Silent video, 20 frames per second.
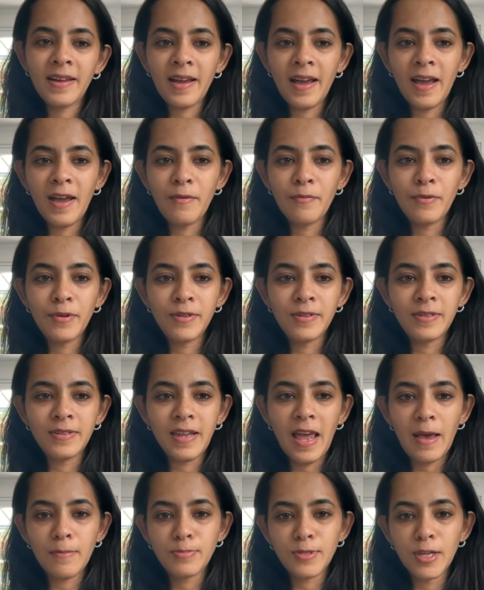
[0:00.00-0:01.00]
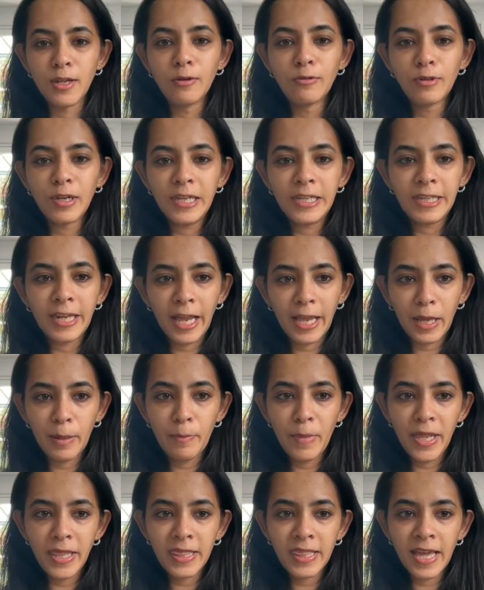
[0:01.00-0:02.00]
I would absolutely
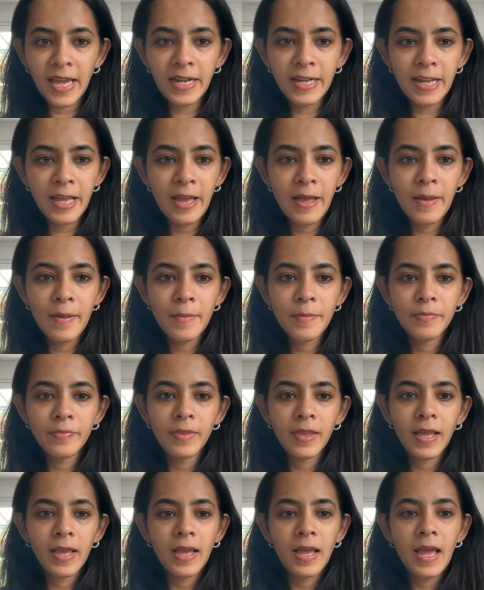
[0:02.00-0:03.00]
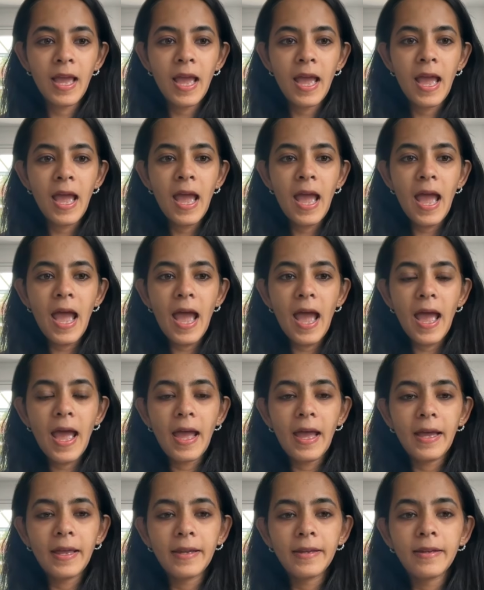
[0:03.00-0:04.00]
recommend that.
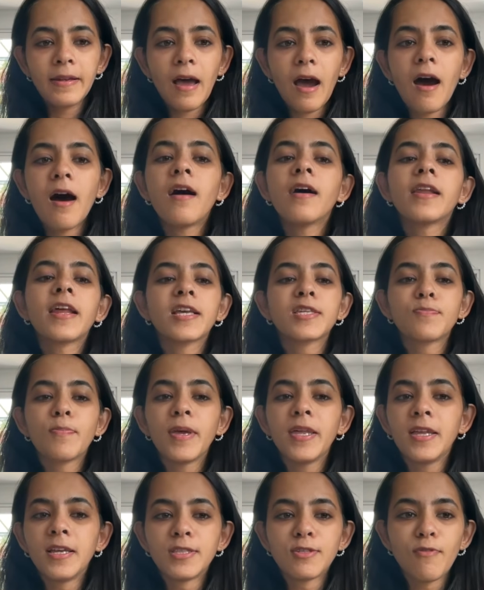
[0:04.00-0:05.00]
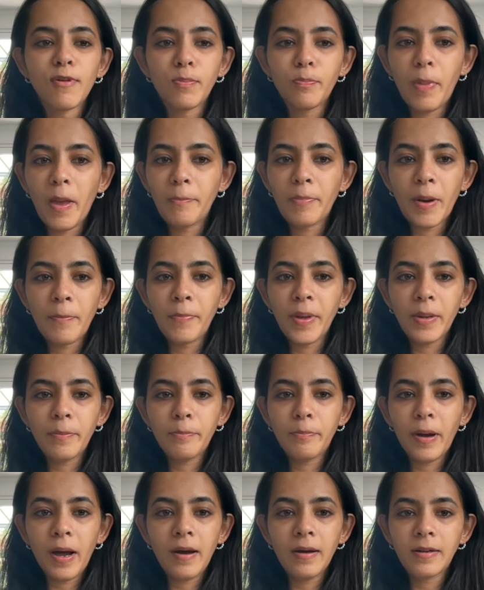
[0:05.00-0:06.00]
And our experience with Peppa Pig
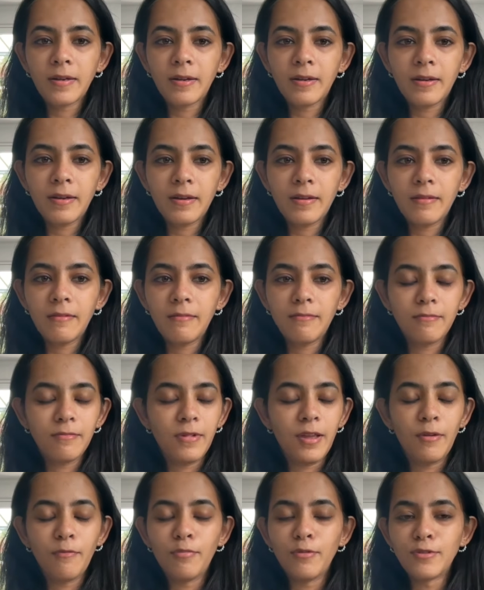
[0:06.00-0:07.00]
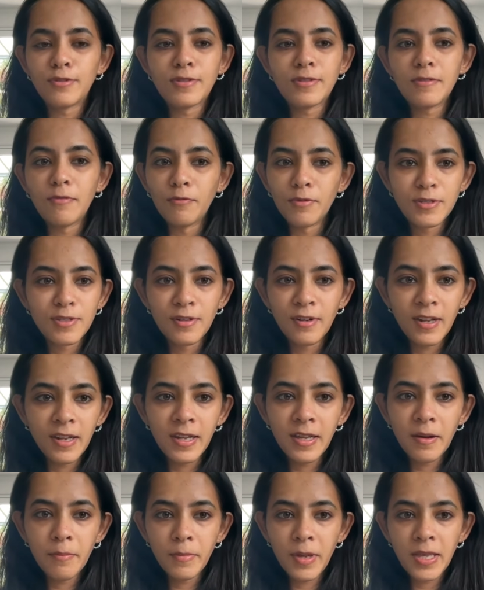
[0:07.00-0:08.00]
Park was
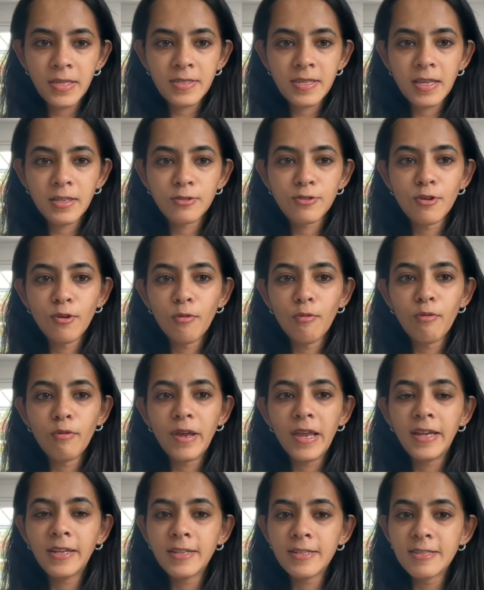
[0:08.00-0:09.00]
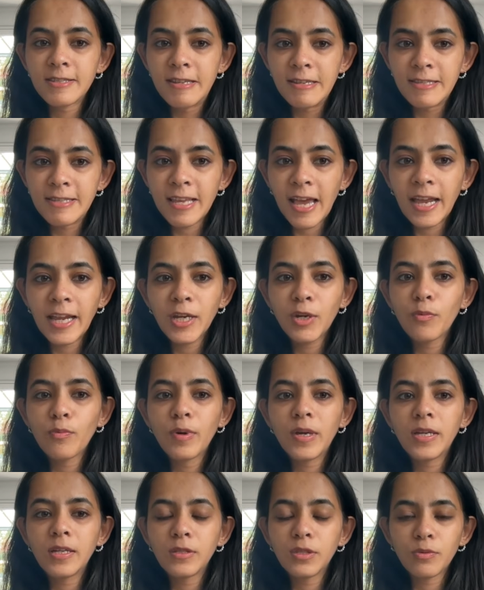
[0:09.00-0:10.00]
really amazing. So it is designed
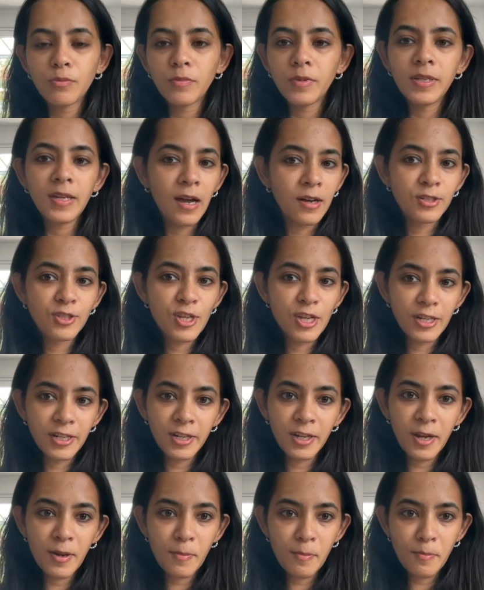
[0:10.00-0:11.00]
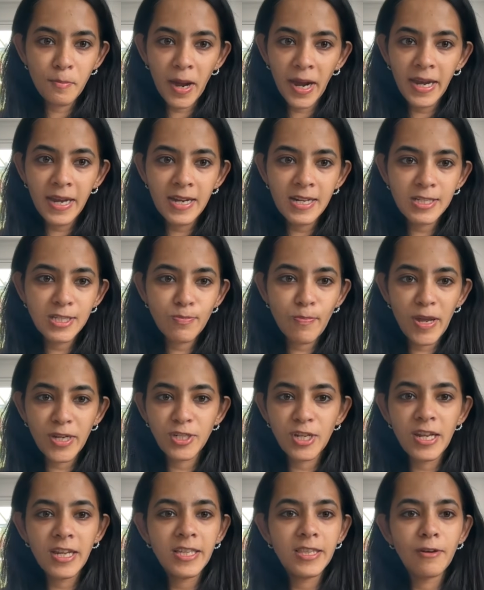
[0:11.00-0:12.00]
with young children in mind,
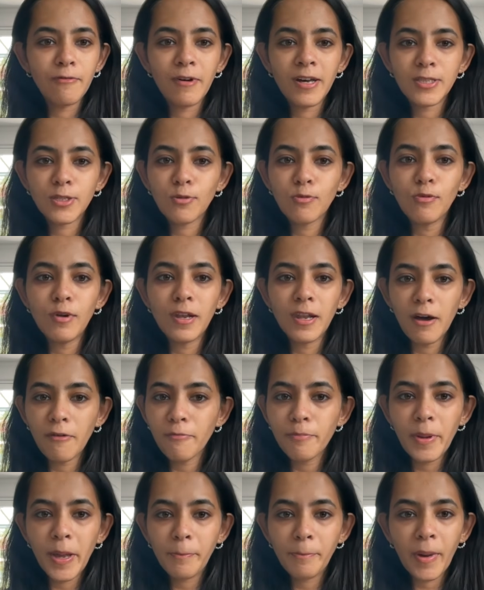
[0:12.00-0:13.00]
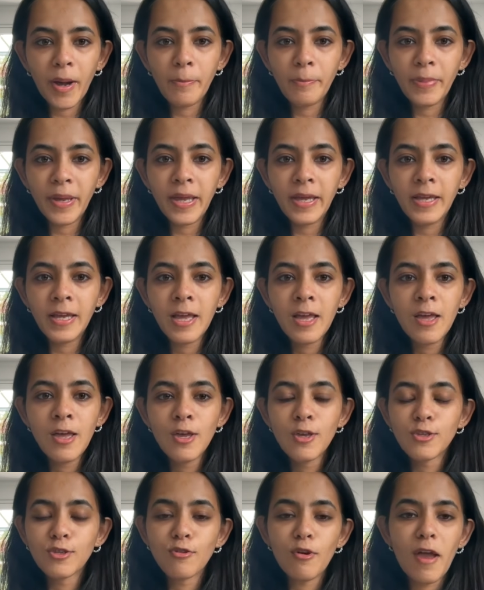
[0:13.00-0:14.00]
especially the ones who love Peppa Pig.
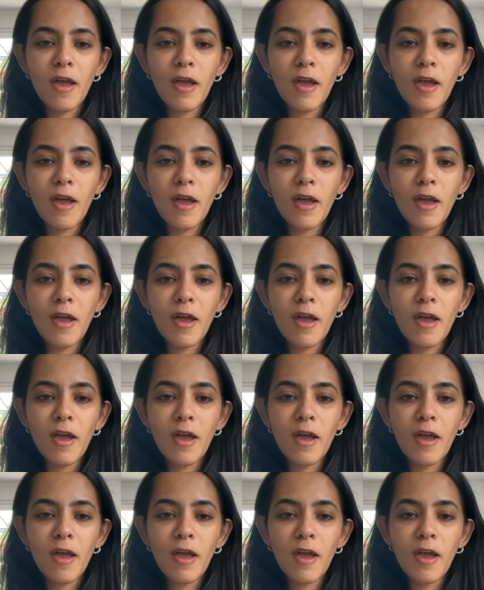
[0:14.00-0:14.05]
So